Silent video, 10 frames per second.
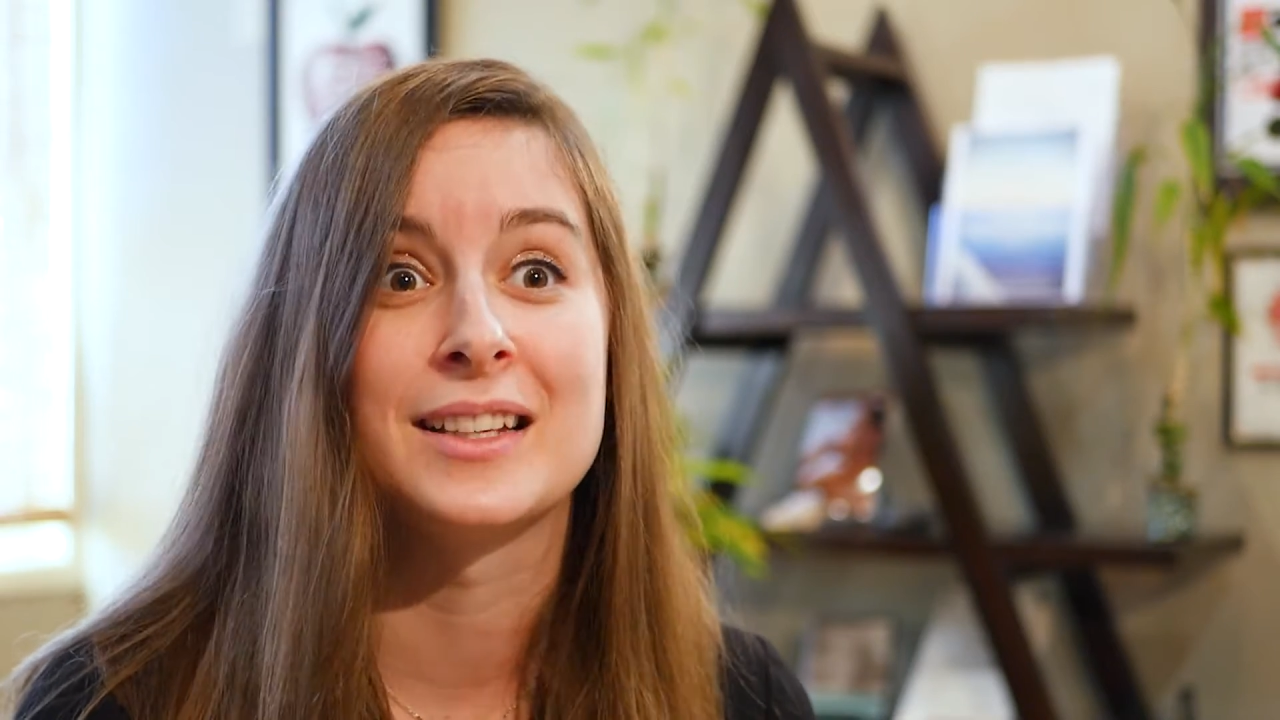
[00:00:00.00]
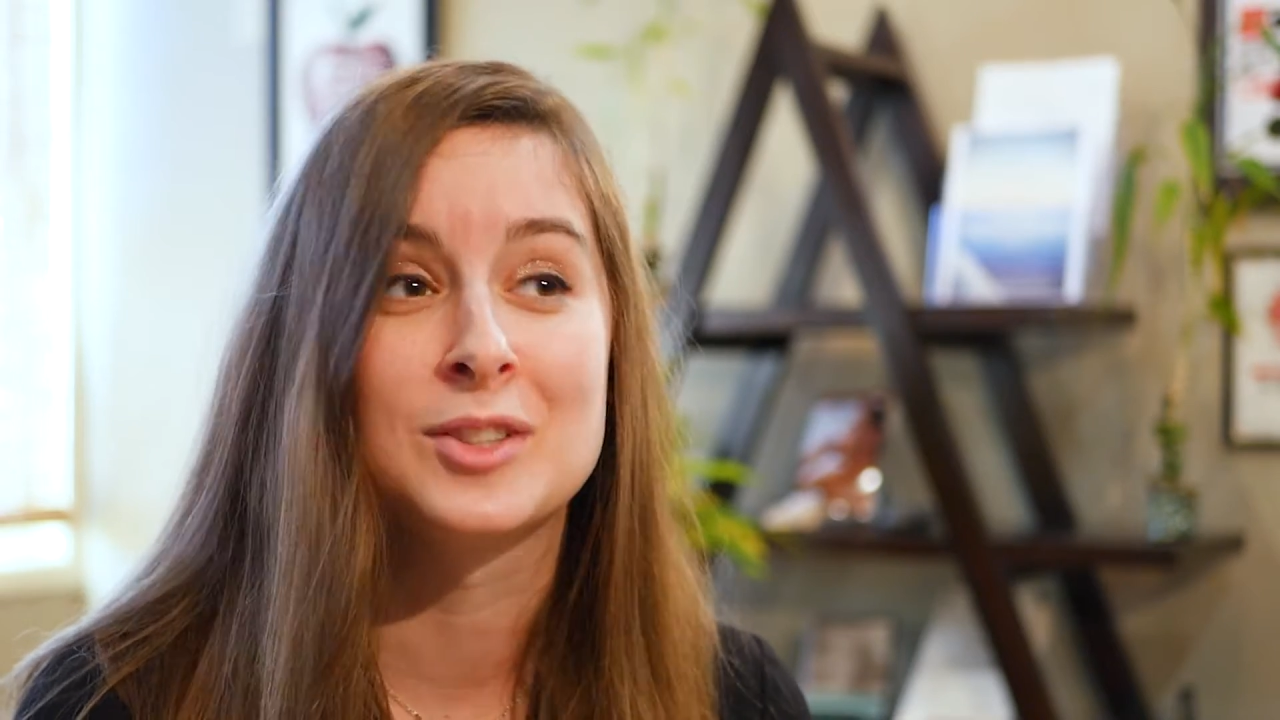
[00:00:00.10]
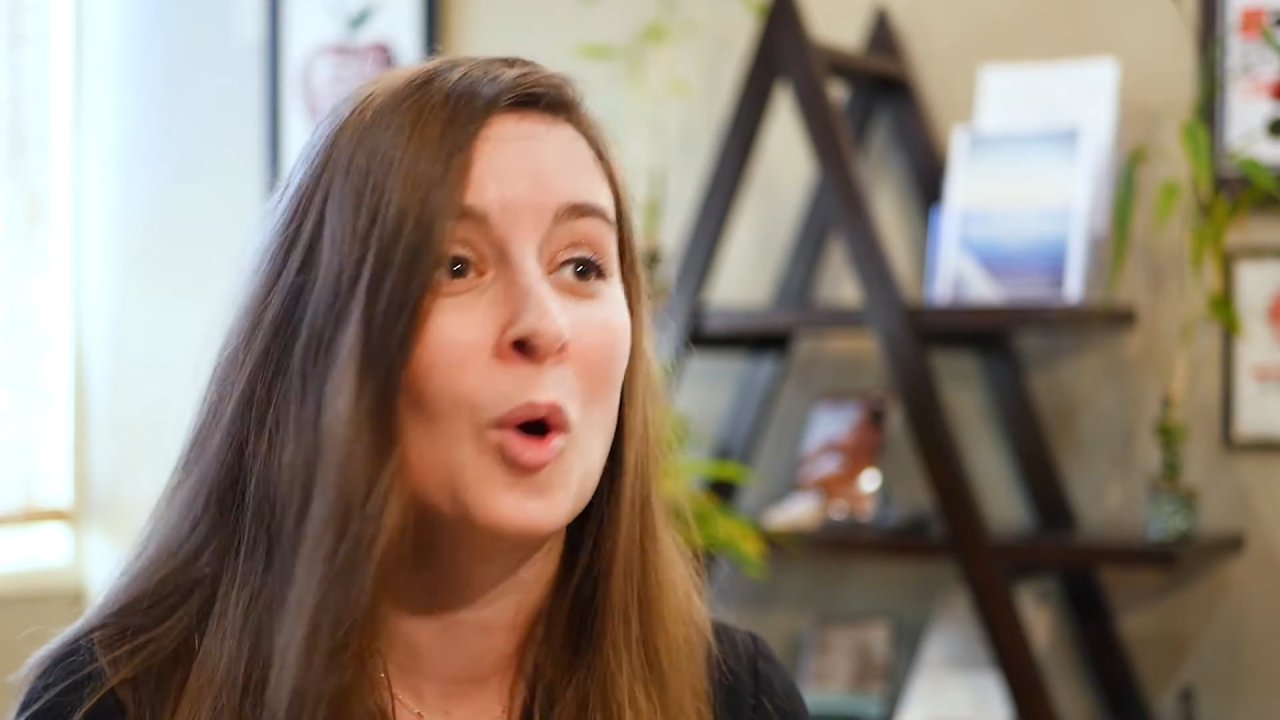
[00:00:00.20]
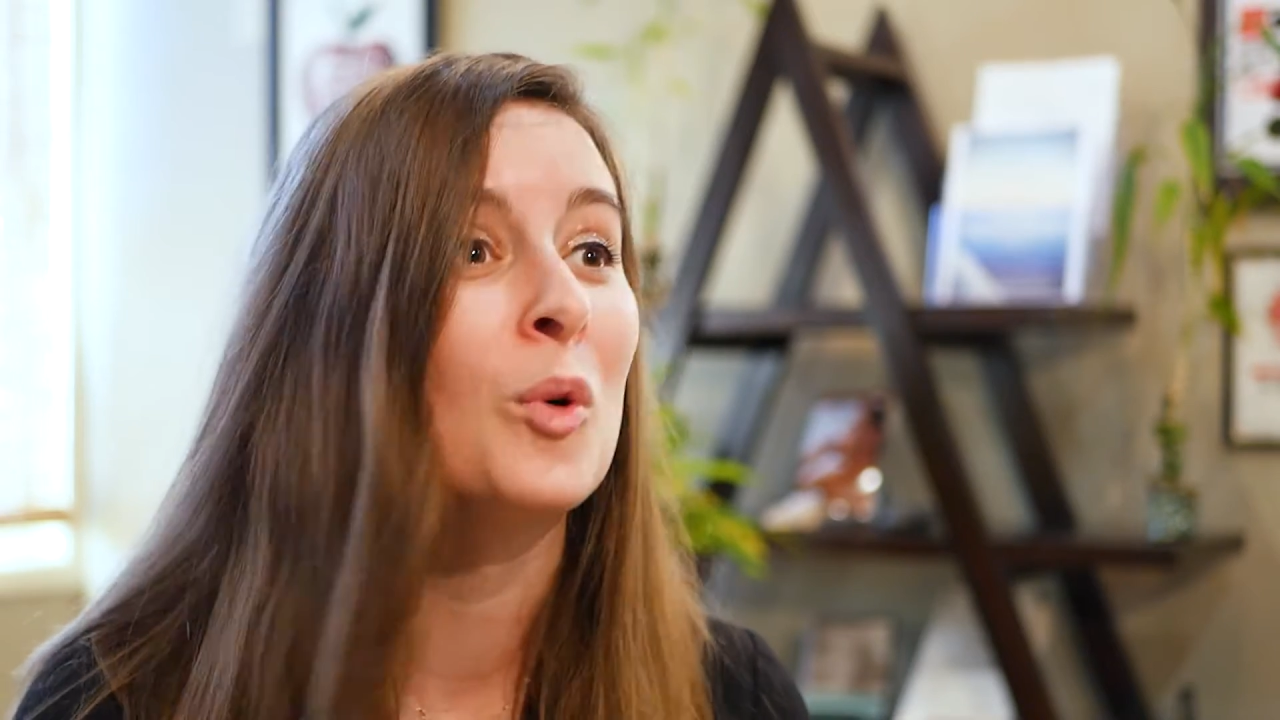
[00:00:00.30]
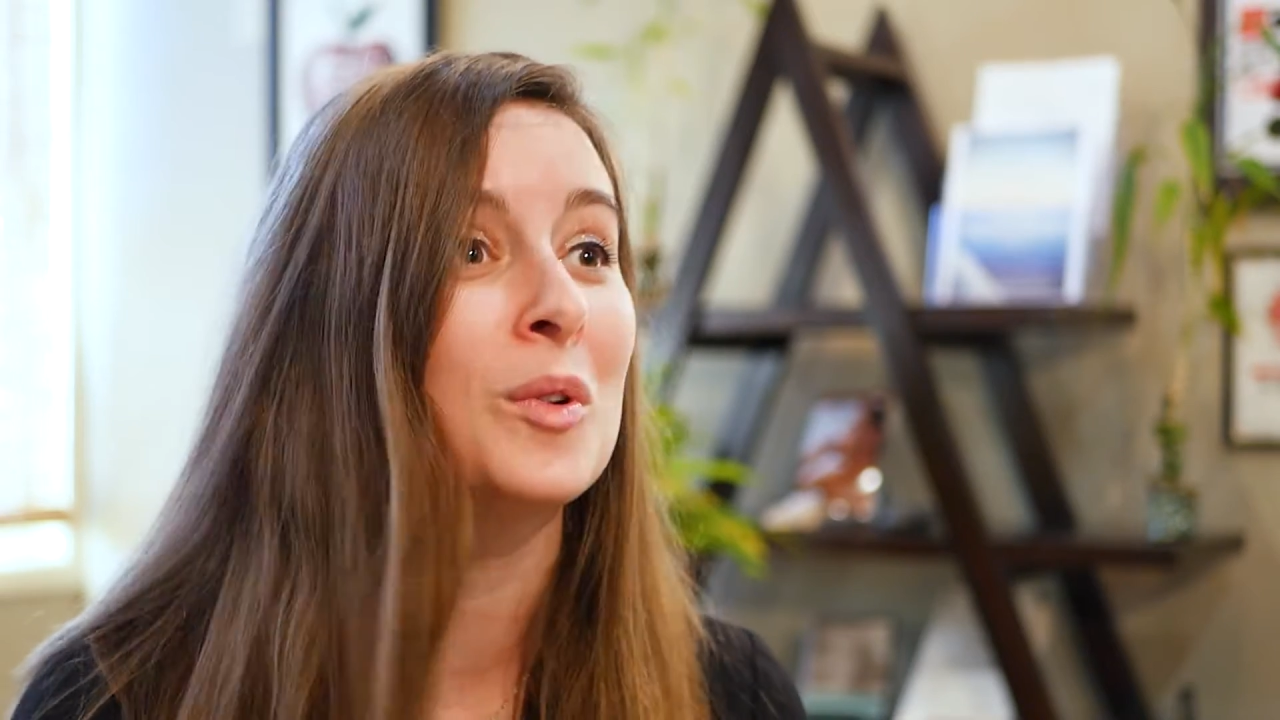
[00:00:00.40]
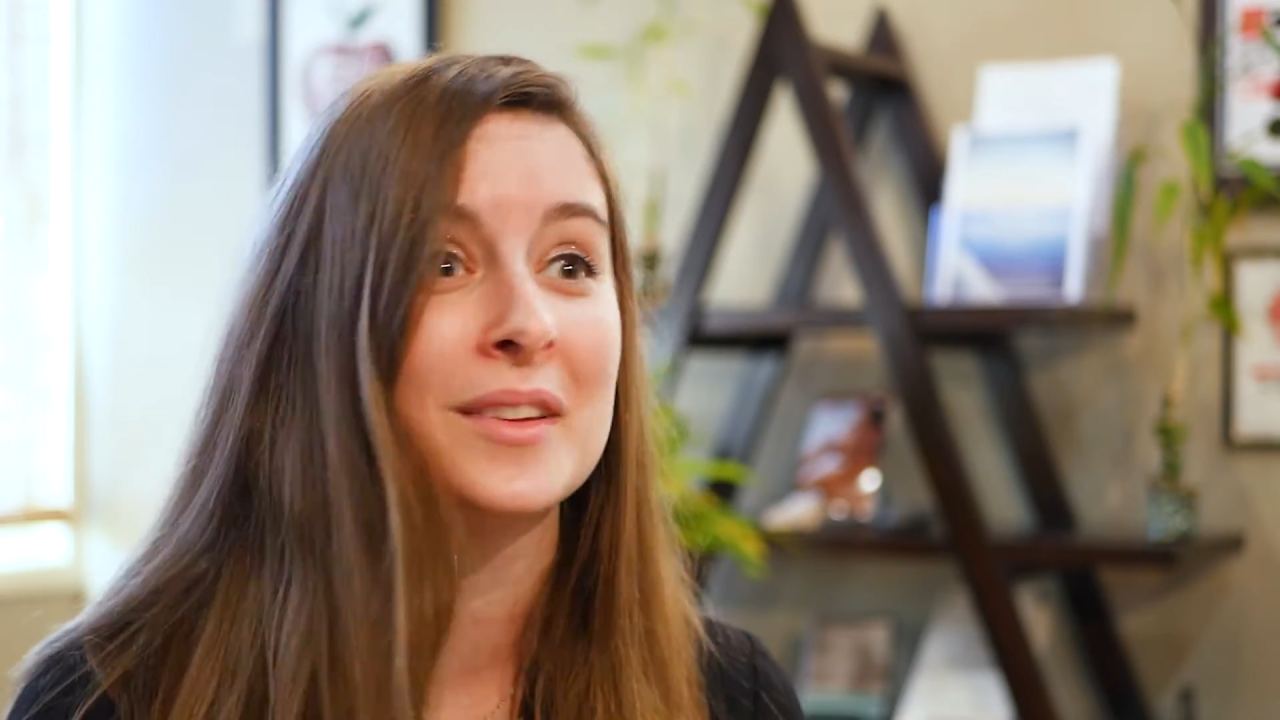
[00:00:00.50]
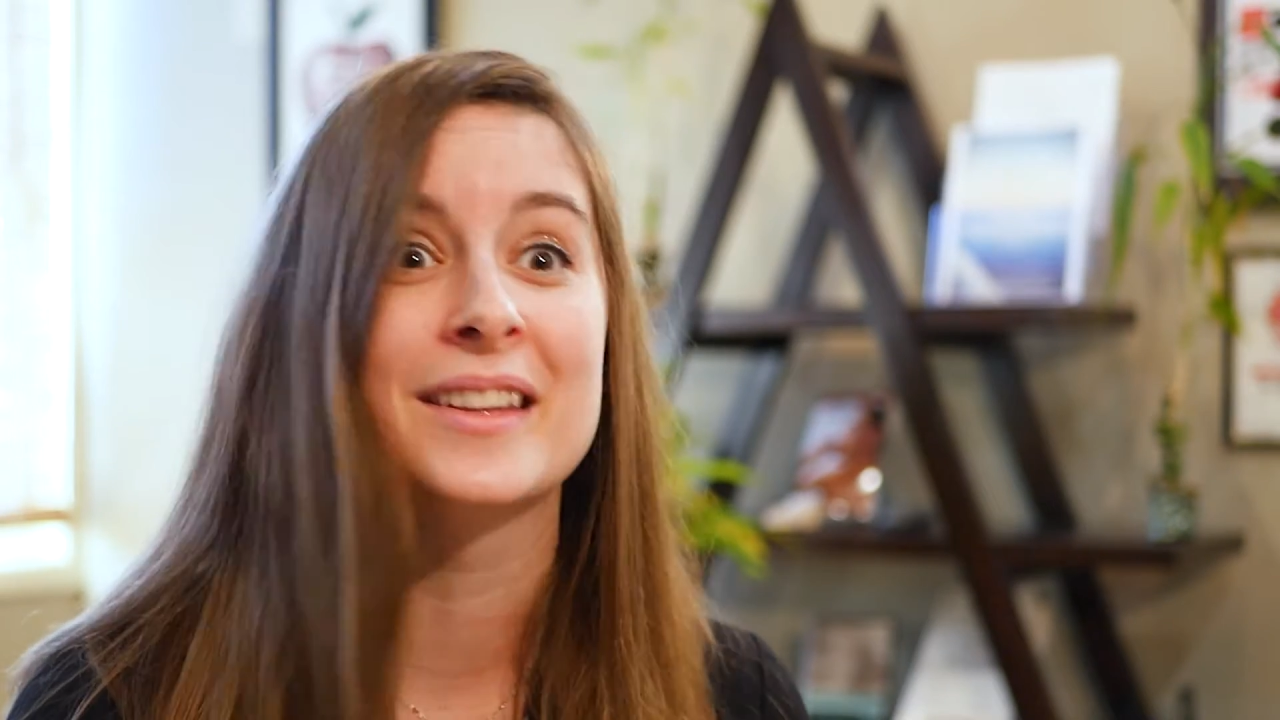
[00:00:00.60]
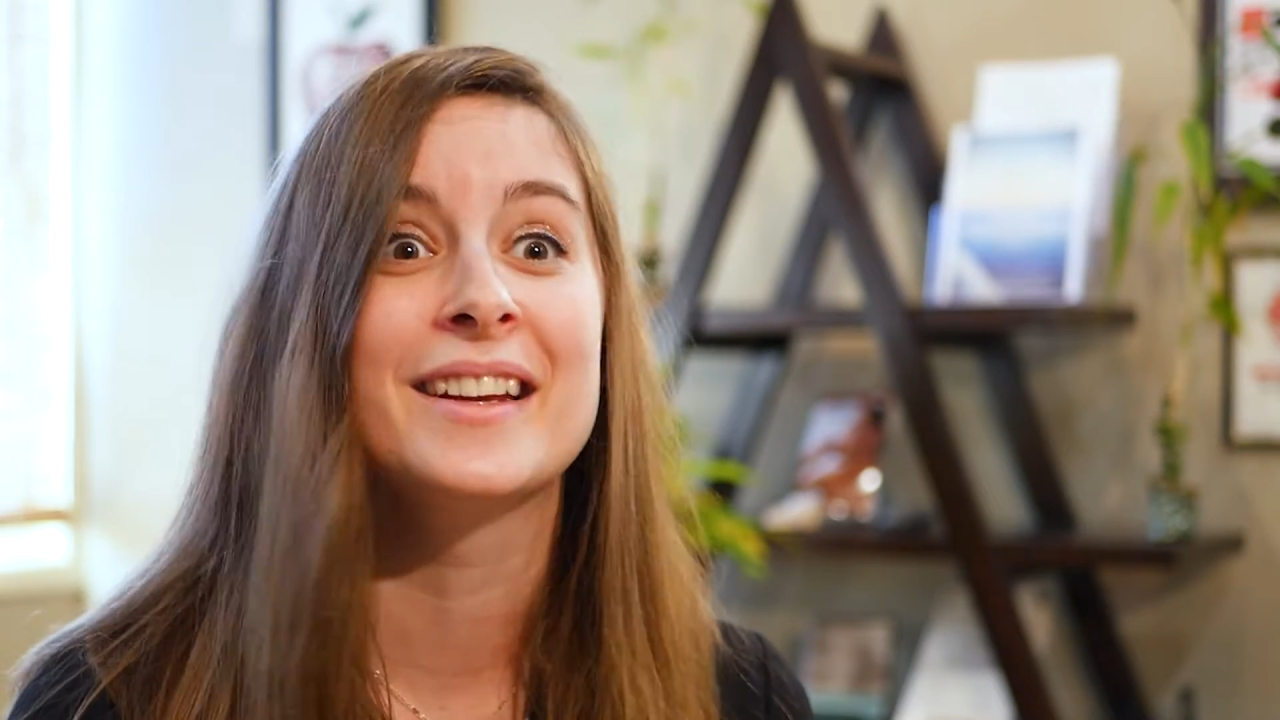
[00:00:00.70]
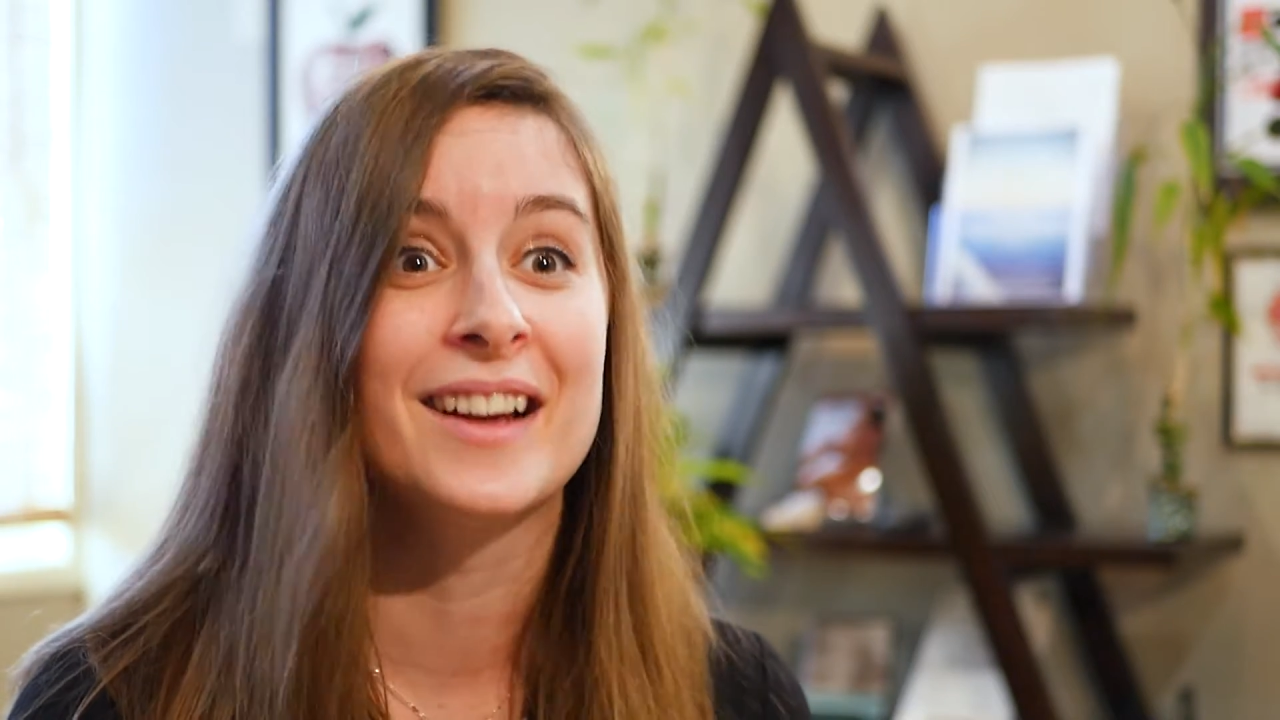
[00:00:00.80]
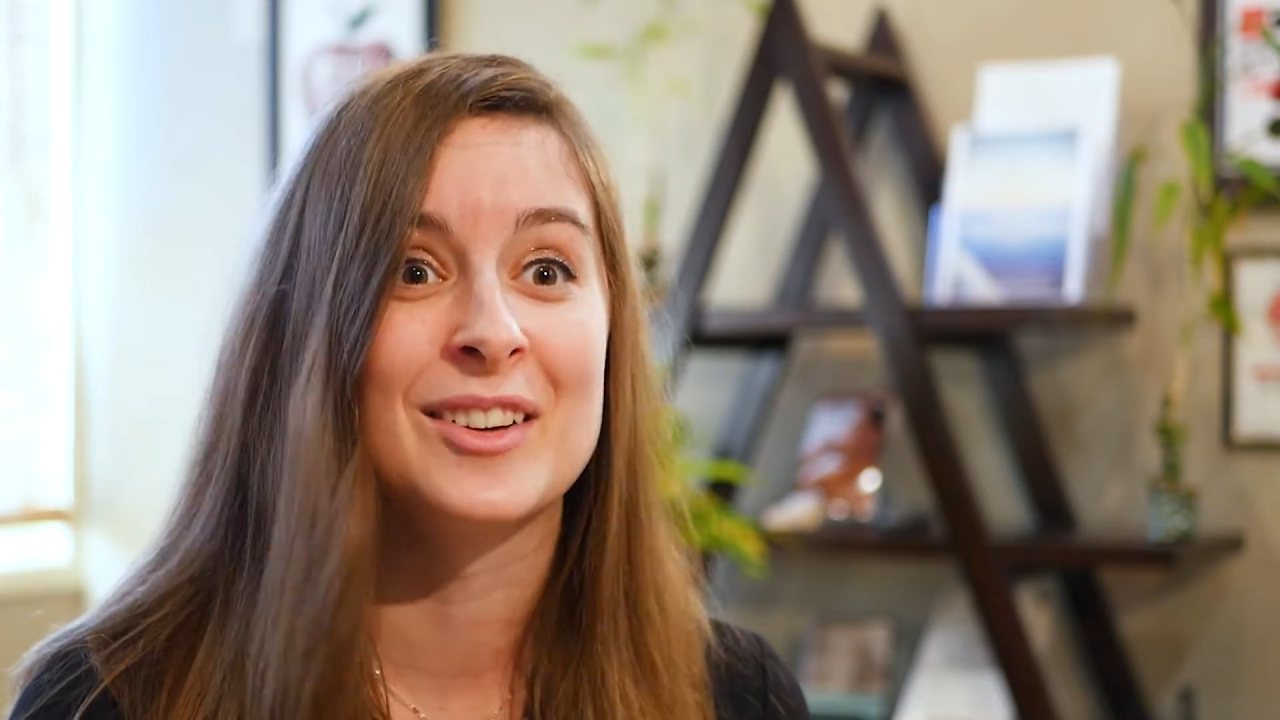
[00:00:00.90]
I totally